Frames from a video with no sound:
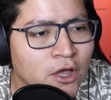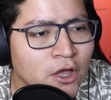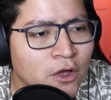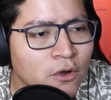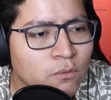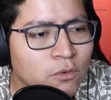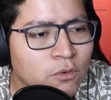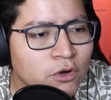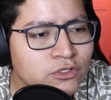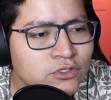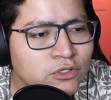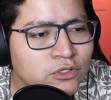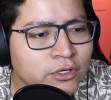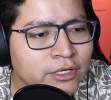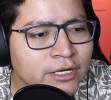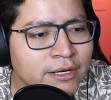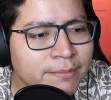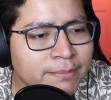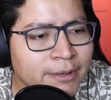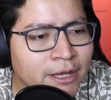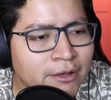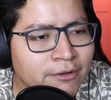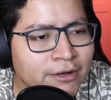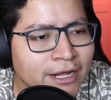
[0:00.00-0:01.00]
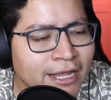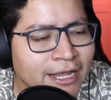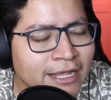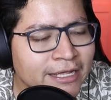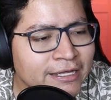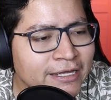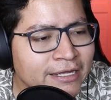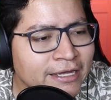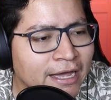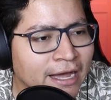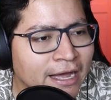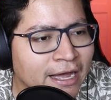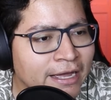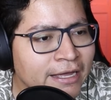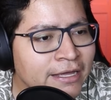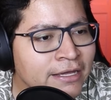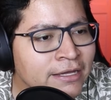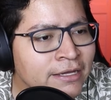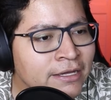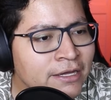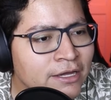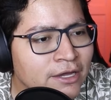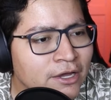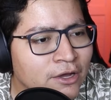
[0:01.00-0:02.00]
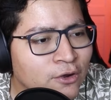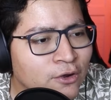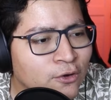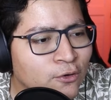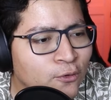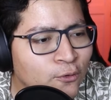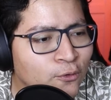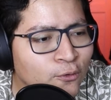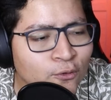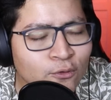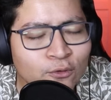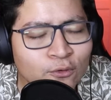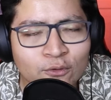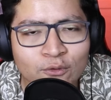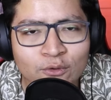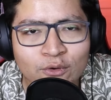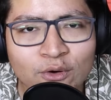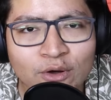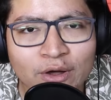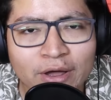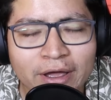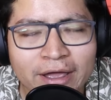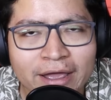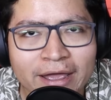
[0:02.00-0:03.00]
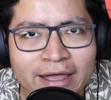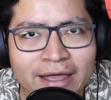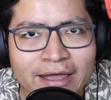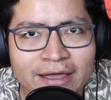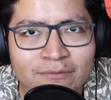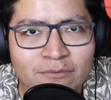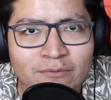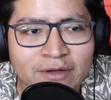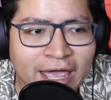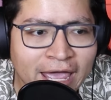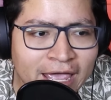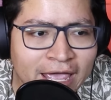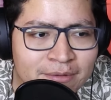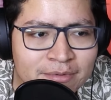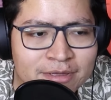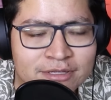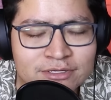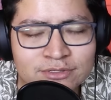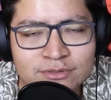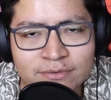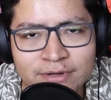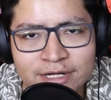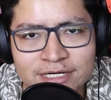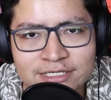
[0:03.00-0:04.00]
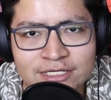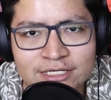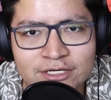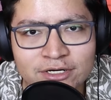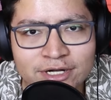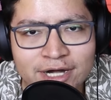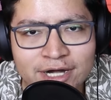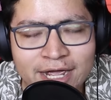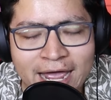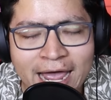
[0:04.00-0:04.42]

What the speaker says: we're talking about a guy who came into Barcelona.